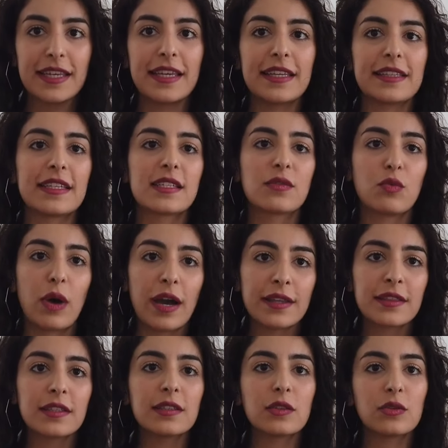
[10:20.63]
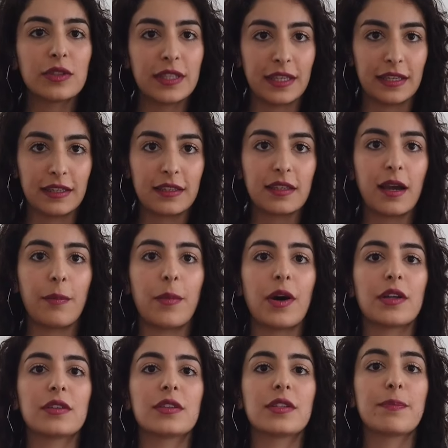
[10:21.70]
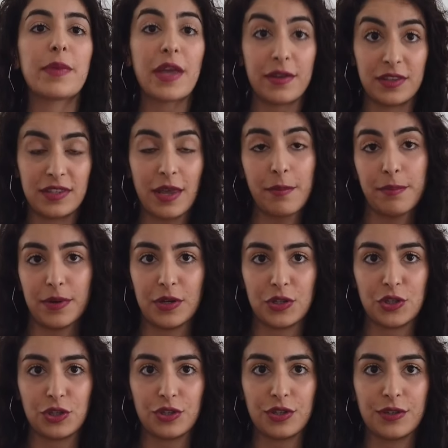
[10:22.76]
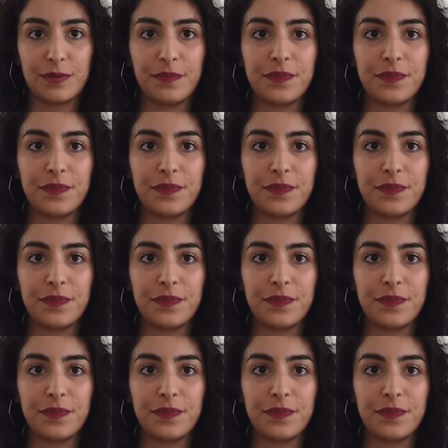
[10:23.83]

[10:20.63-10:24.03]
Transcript: it is vital to think about the temperature.